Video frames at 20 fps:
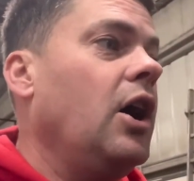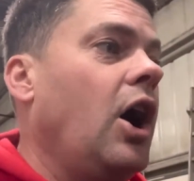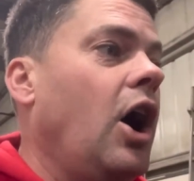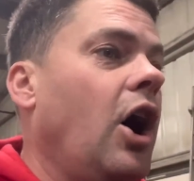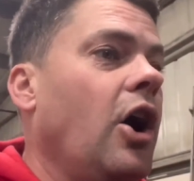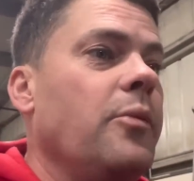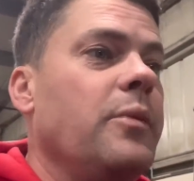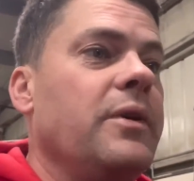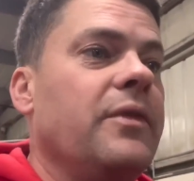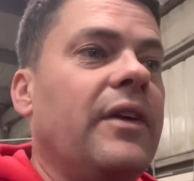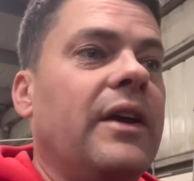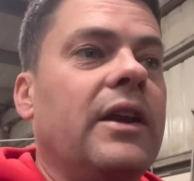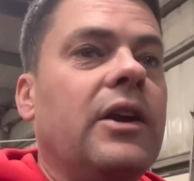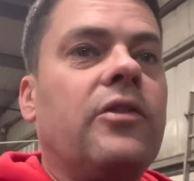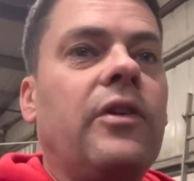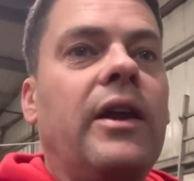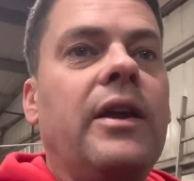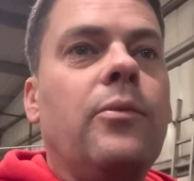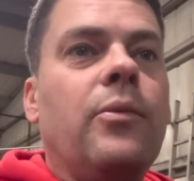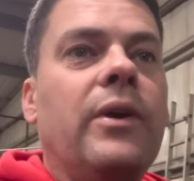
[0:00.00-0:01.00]
Hope you've had a
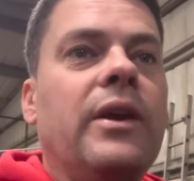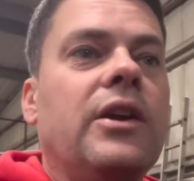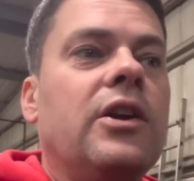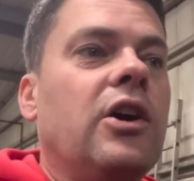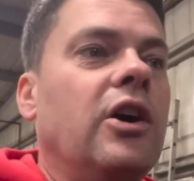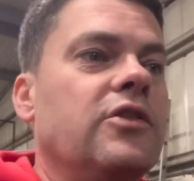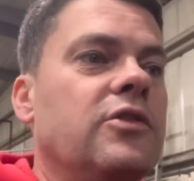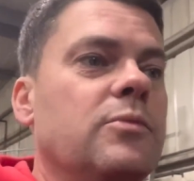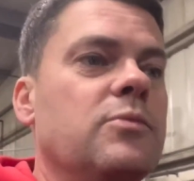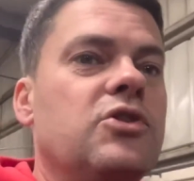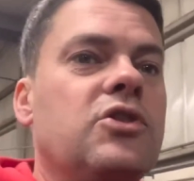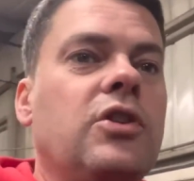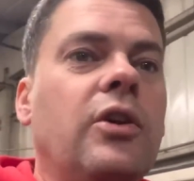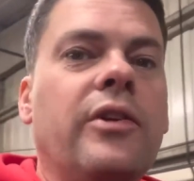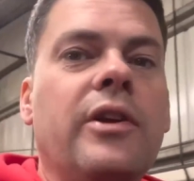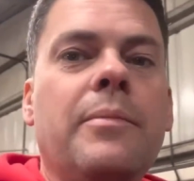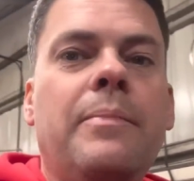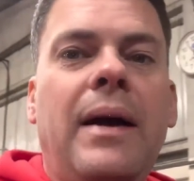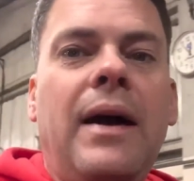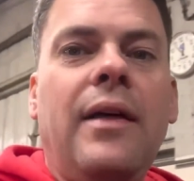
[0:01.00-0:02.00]
great week, guys. I'm
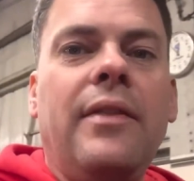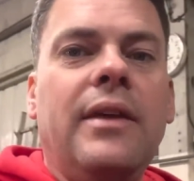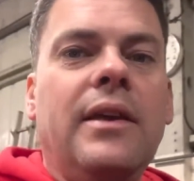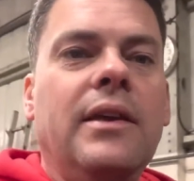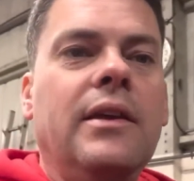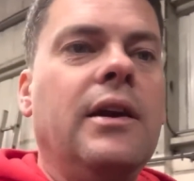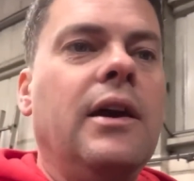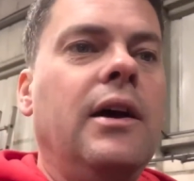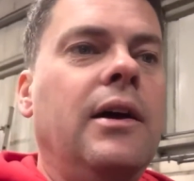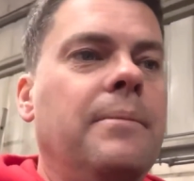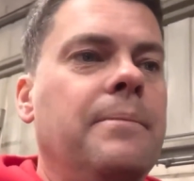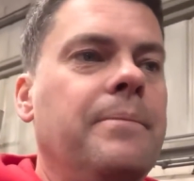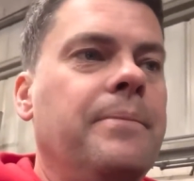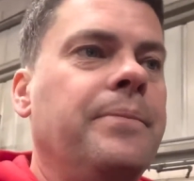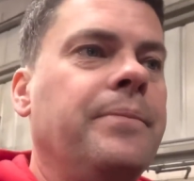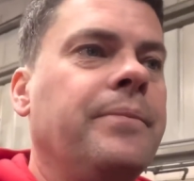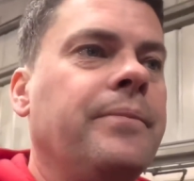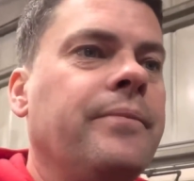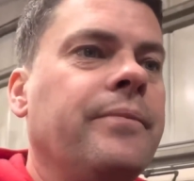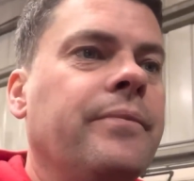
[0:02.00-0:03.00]
sorry about the,
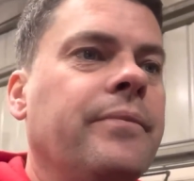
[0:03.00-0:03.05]
um,